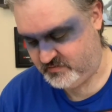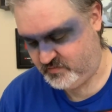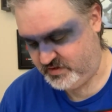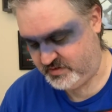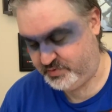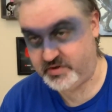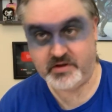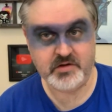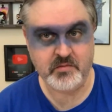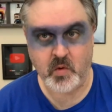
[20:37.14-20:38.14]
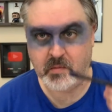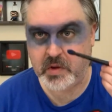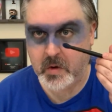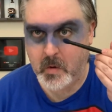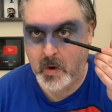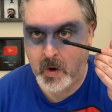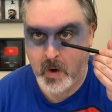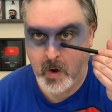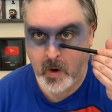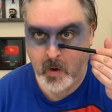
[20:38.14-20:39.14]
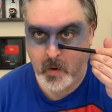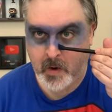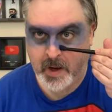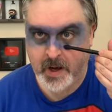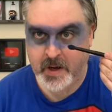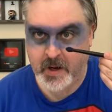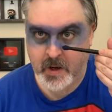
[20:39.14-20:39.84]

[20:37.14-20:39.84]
We're gonna put a little more blue right